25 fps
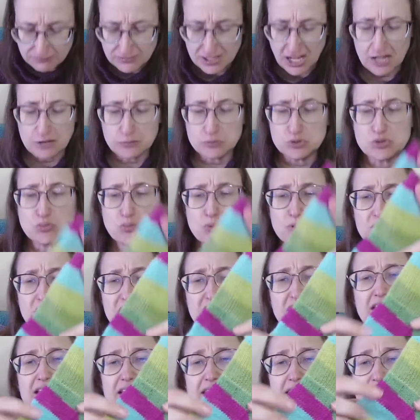I was
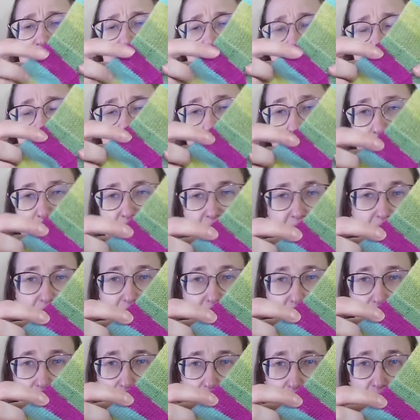working in the pink
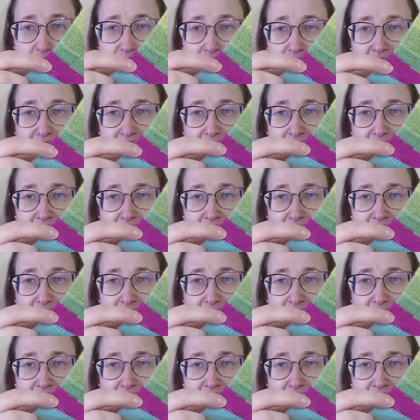color